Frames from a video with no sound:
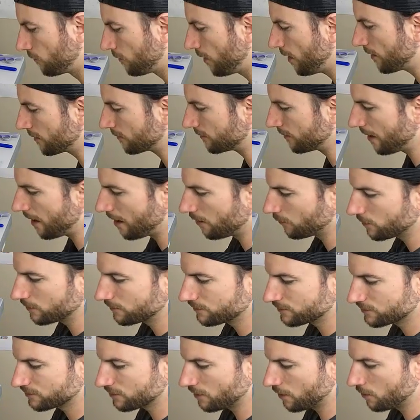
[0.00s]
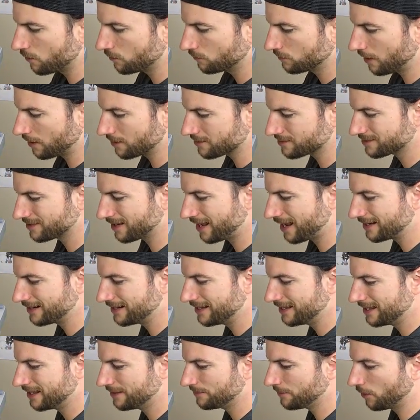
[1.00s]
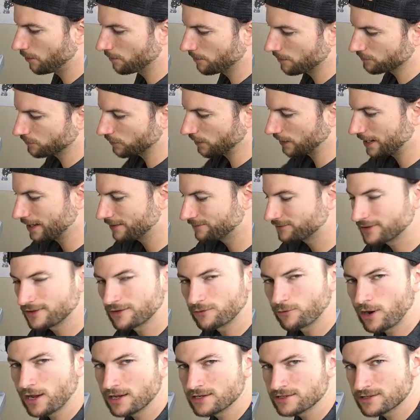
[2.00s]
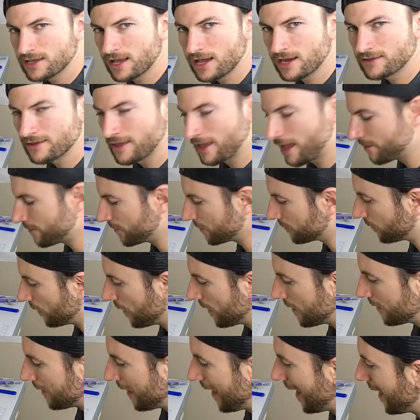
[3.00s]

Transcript: right, now we've sewn our side hem on both the left and the right side of the hammock blank,